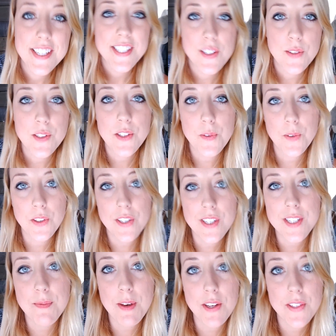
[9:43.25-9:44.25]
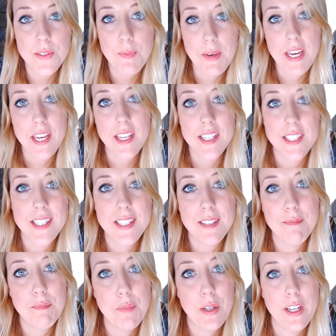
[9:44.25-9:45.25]
So it's a really small space,
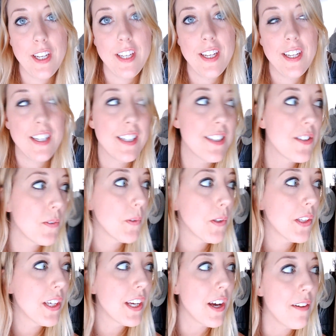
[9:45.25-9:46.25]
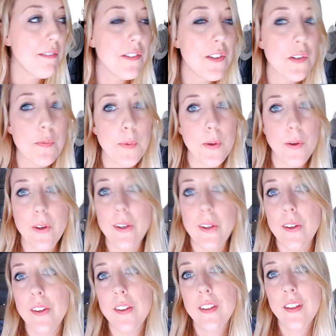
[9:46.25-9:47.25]
but it's really comfortable.